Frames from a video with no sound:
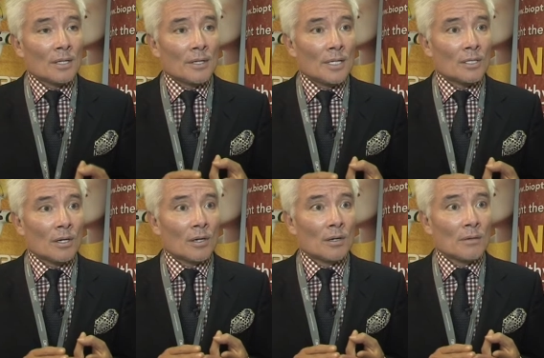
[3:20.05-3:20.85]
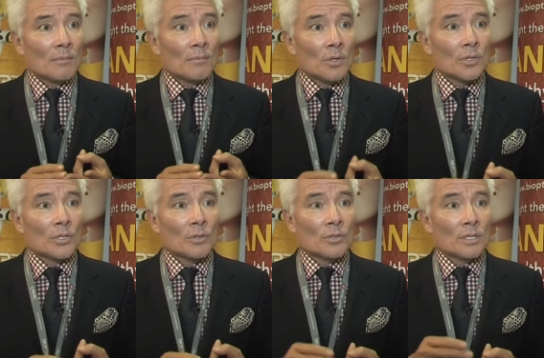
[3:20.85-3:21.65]
These are
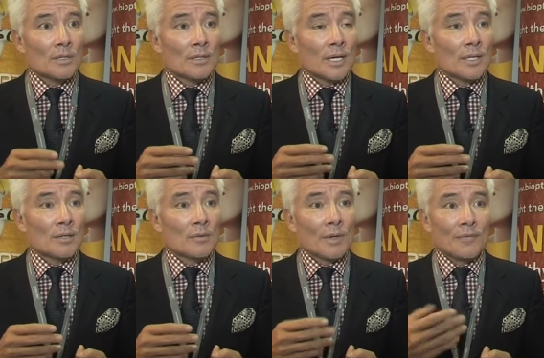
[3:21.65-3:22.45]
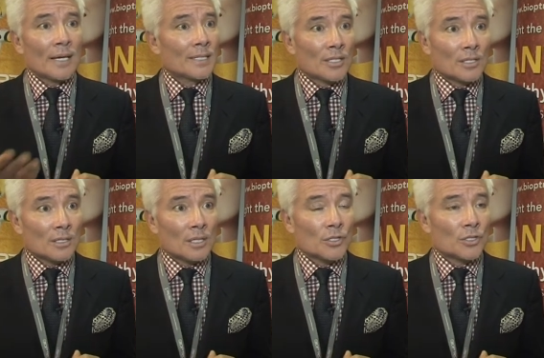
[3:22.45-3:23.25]
molecules that we find in
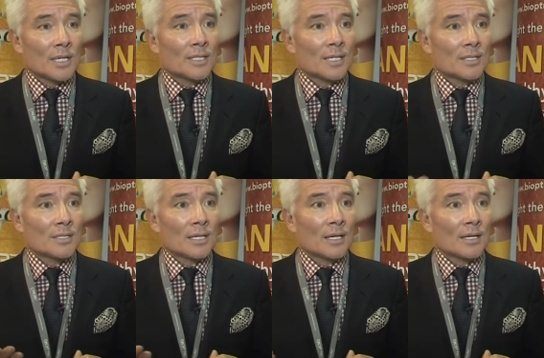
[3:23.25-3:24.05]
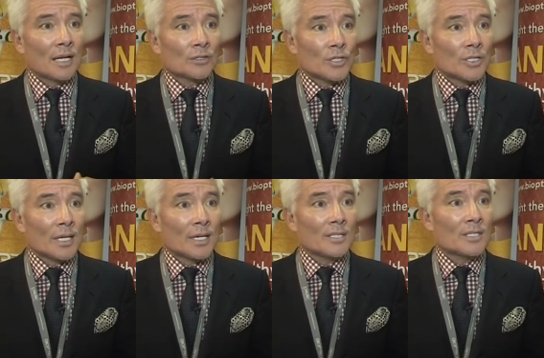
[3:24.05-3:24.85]
such things as uh,
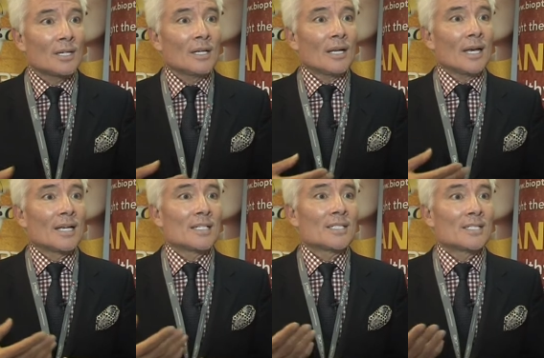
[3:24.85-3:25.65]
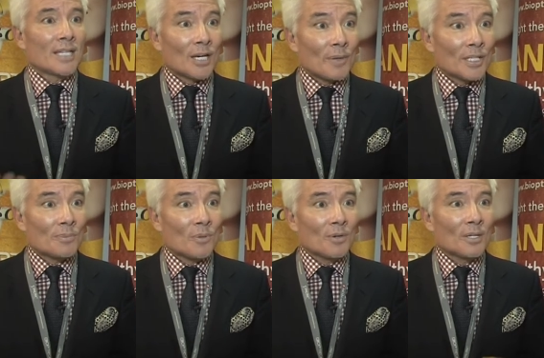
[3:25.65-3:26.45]
algicides, as cigarette
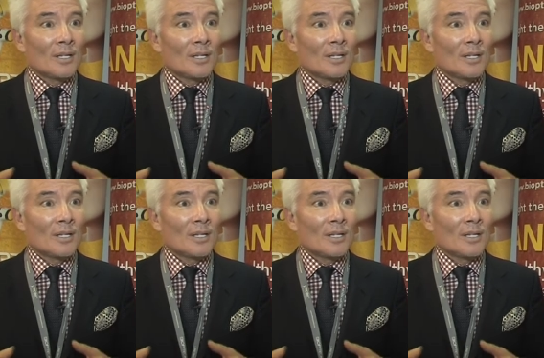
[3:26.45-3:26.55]
smoke,